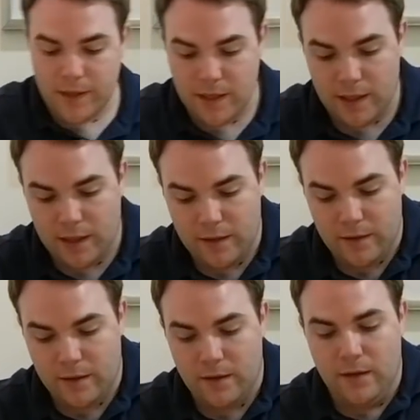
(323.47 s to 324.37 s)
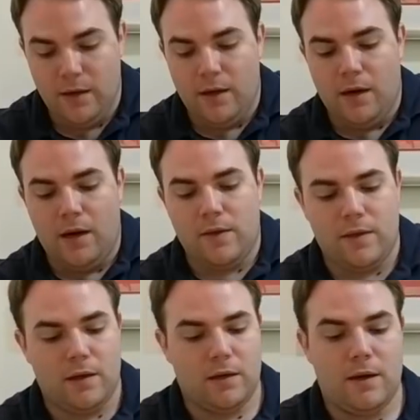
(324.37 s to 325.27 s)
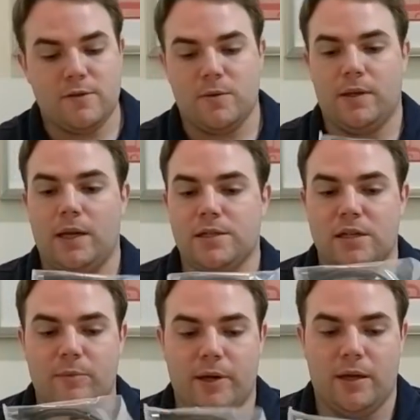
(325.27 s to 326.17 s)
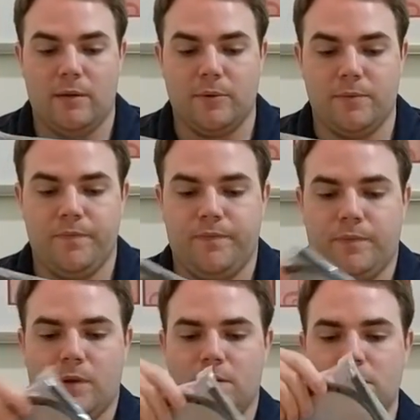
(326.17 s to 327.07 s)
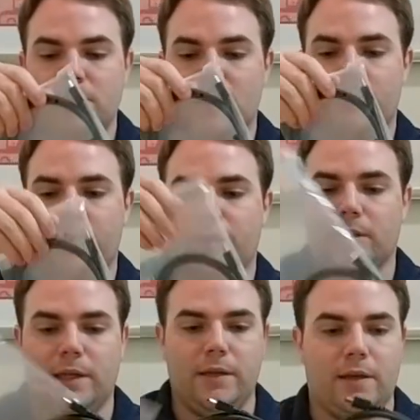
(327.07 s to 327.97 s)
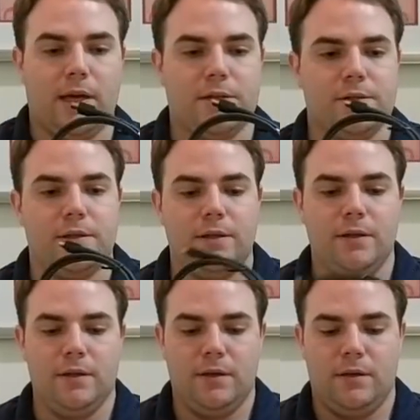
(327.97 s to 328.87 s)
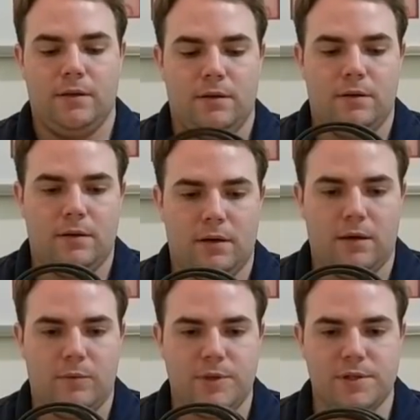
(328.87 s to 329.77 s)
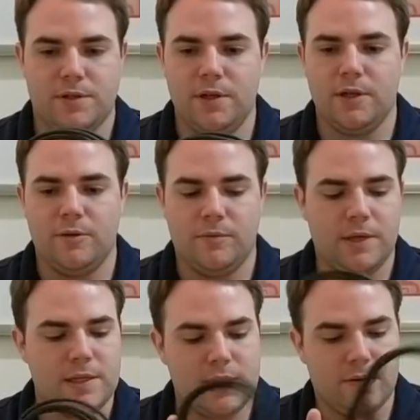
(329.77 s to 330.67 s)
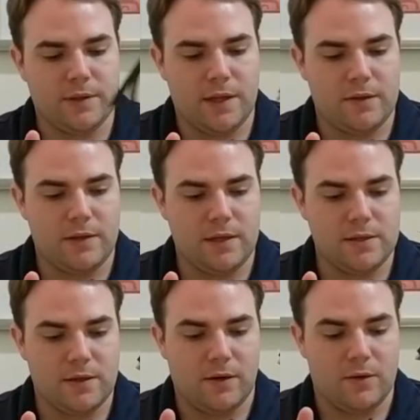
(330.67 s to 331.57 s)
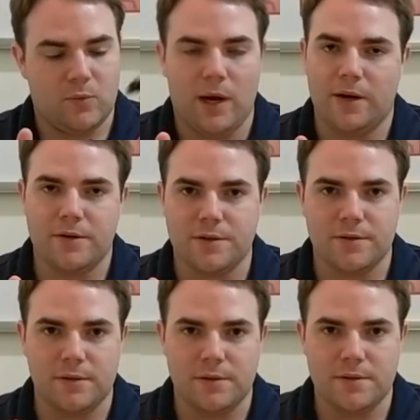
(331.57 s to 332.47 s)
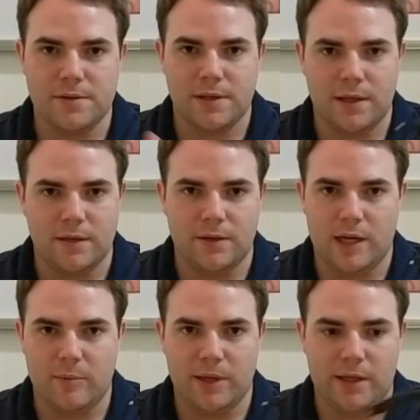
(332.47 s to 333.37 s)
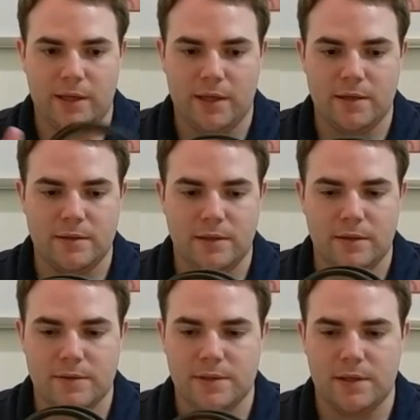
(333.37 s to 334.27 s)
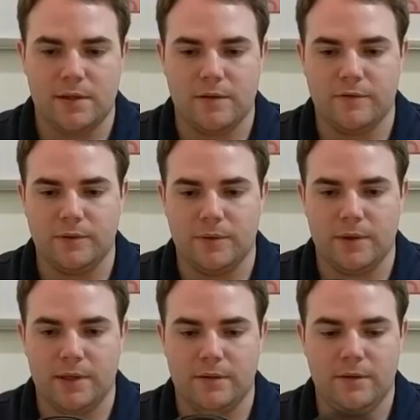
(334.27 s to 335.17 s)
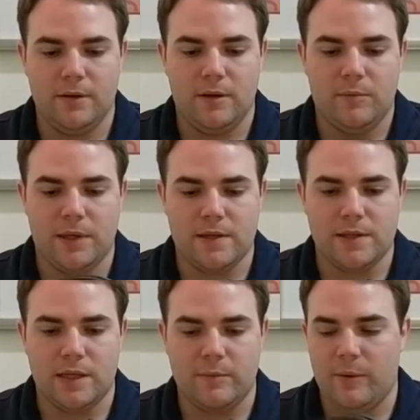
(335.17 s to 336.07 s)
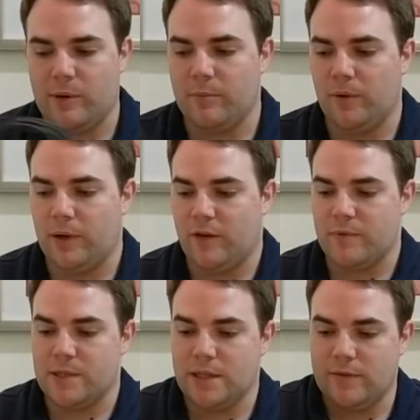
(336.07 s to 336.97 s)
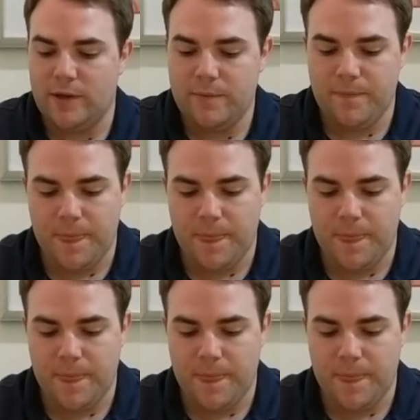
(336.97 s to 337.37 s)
Baggy out of there. And then it comes with an HDMI cable. Seems like a pretty good length actually, which is good considering that these are wired controllers and you gotta be like a kid, you know, sitting on the floor playing this thing. You may want to pull it out from the TV.